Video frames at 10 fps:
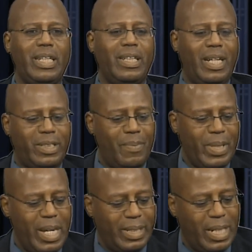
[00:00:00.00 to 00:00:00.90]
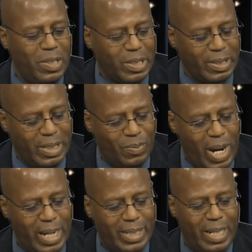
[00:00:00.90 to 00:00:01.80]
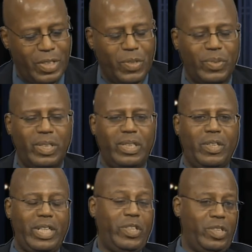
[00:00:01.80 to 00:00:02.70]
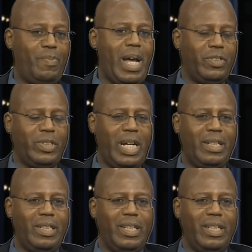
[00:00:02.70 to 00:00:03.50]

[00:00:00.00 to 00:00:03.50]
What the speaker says: Now tell me. Now look, why? Now you're the manager down there.